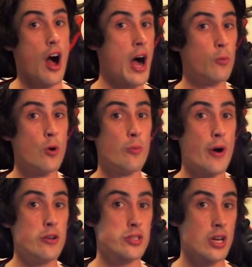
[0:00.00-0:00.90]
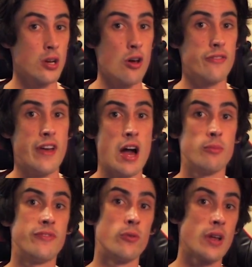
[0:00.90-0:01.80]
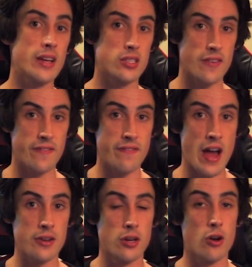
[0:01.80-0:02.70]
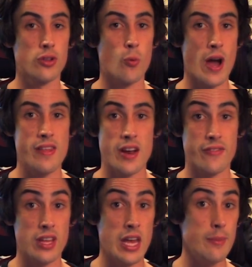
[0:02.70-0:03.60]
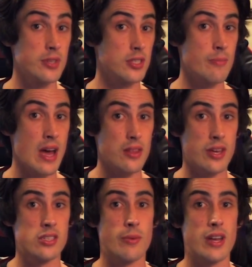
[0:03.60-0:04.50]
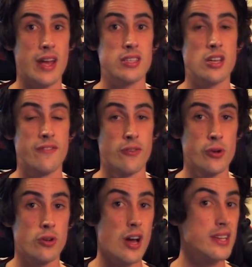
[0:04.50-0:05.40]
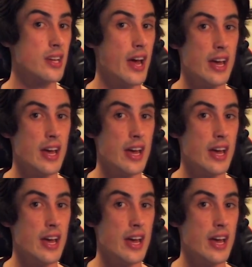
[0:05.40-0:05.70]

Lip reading: I will post a lot of helpful links I've found along the way that I've kept to make things a bit easier for you guys.